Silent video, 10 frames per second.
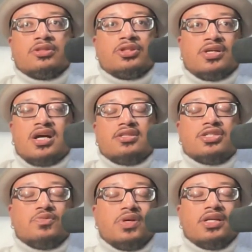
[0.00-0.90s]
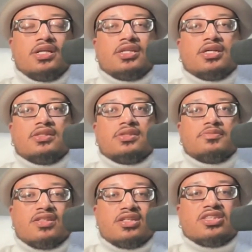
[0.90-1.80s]
You're not doing anything.
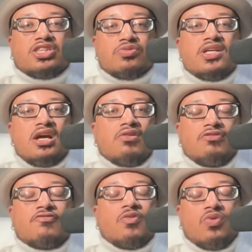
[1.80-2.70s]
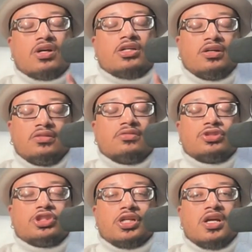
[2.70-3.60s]
The 304
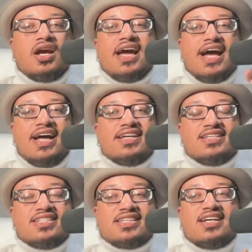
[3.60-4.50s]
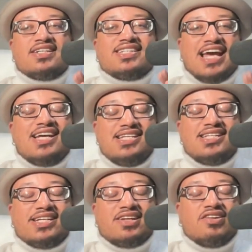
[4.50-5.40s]
culture has
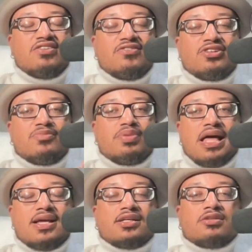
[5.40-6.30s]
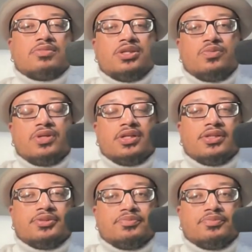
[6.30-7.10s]
taken over the black community.